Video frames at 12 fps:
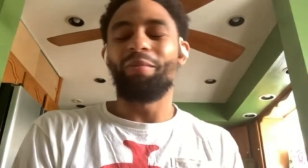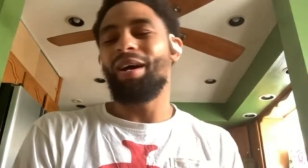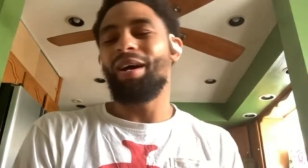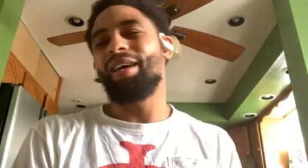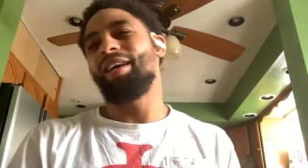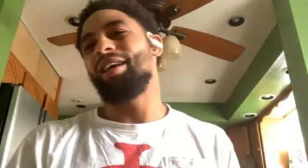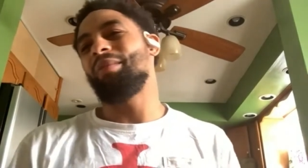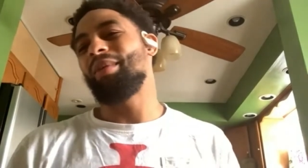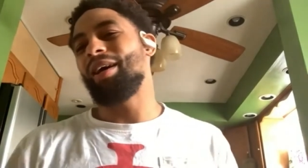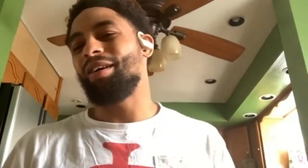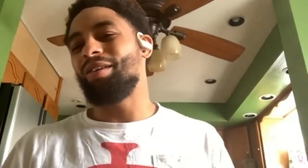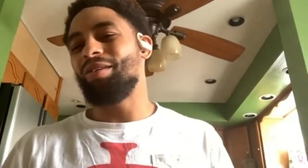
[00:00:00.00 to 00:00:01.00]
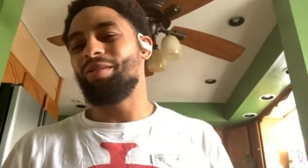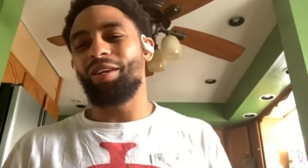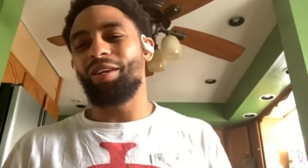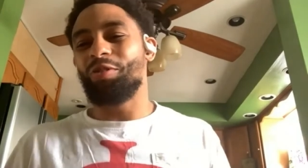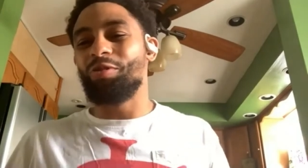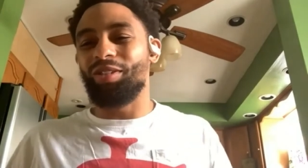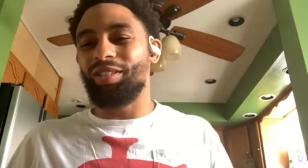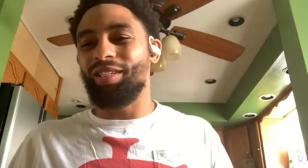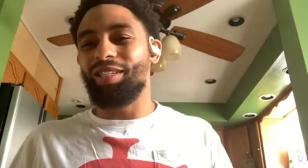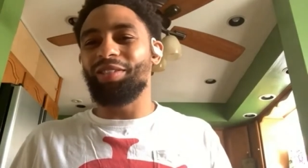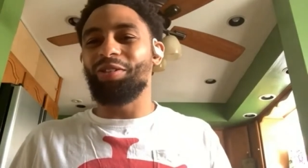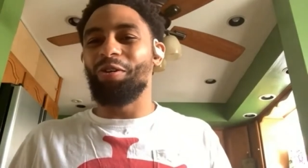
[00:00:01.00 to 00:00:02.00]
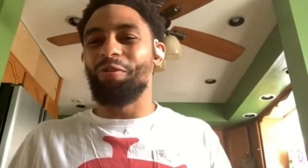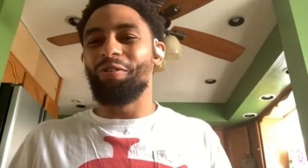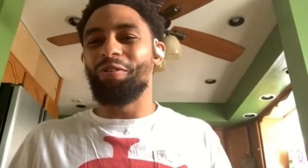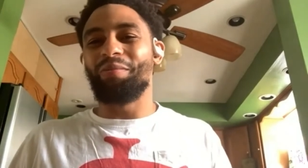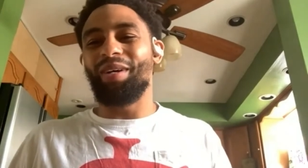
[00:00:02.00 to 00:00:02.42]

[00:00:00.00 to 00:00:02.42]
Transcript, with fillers: in my head, I'm like, okay, cool. The season's over.